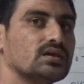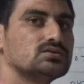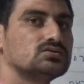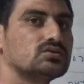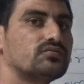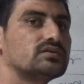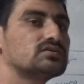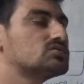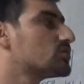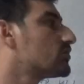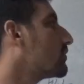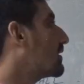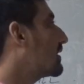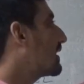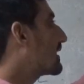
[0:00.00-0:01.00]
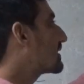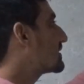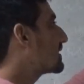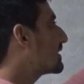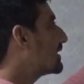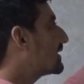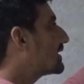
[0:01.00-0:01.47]
So first of all, a
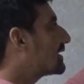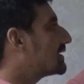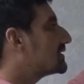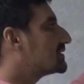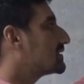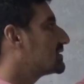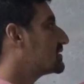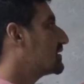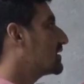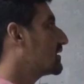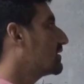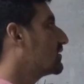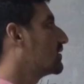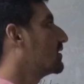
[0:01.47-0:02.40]
lexical analyzer is there